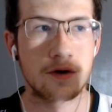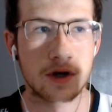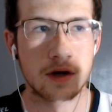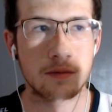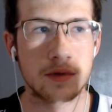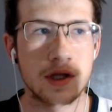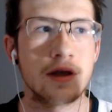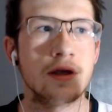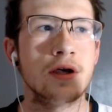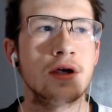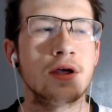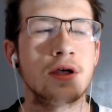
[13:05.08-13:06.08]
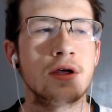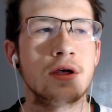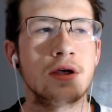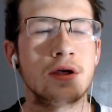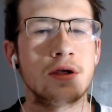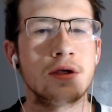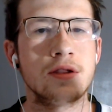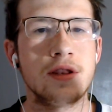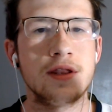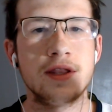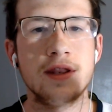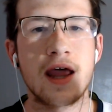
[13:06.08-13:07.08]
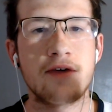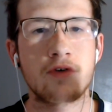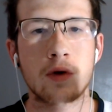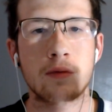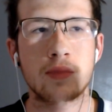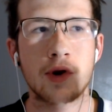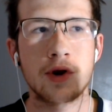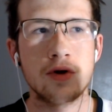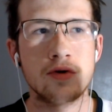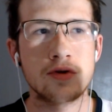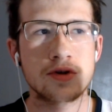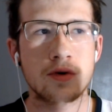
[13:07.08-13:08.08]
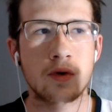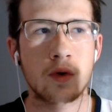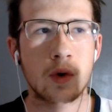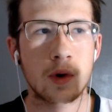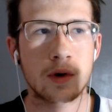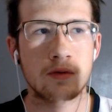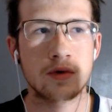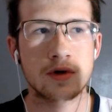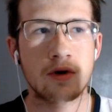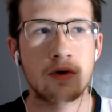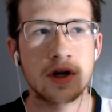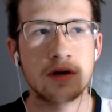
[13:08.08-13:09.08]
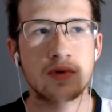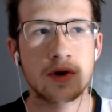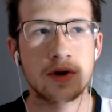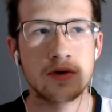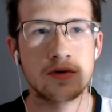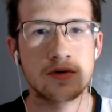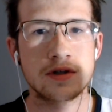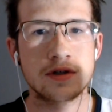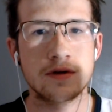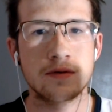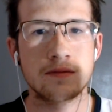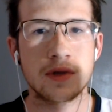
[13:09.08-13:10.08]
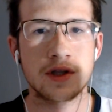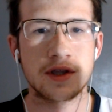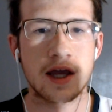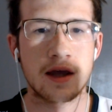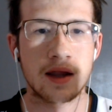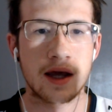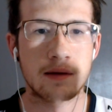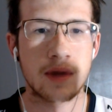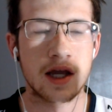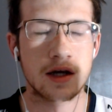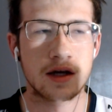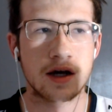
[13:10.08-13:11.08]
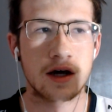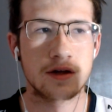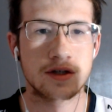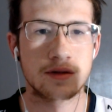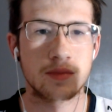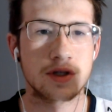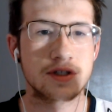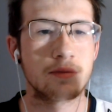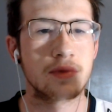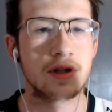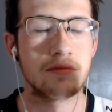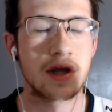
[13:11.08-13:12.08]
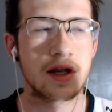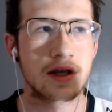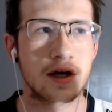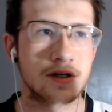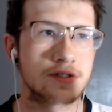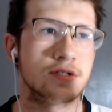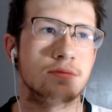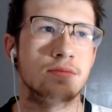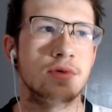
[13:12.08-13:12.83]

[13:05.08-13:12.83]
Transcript: company never produced or were going to produce, but they like made but somebody made a custom